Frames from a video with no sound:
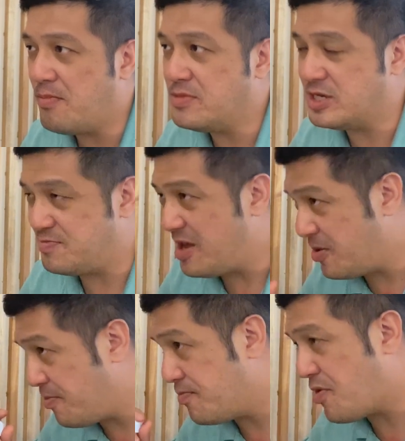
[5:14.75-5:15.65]
The smell.
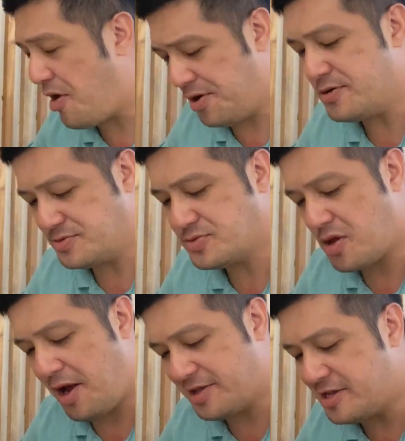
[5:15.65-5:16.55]

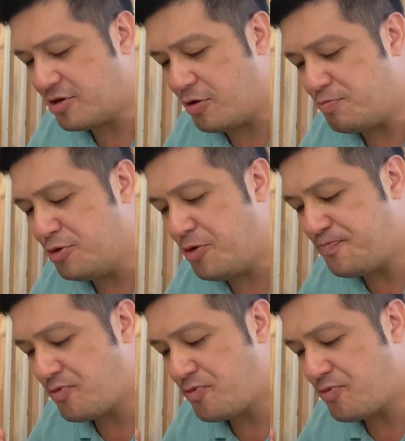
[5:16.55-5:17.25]
I think they got put